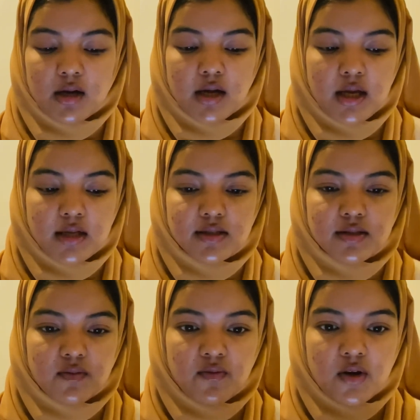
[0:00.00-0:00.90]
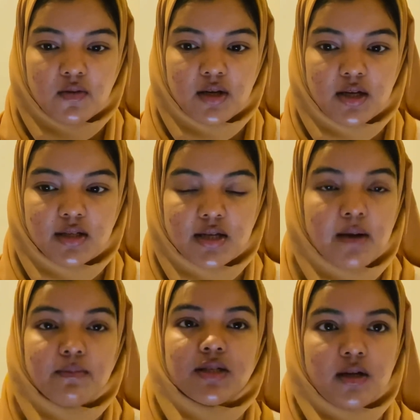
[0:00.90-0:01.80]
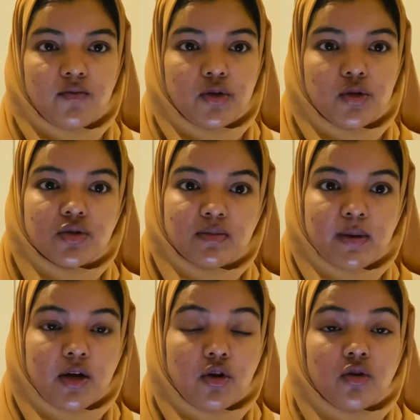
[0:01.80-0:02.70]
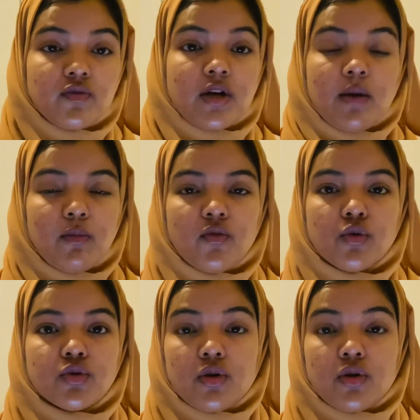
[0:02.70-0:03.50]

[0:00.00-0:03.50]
it's very tempting for you to spend a lot of time, of course,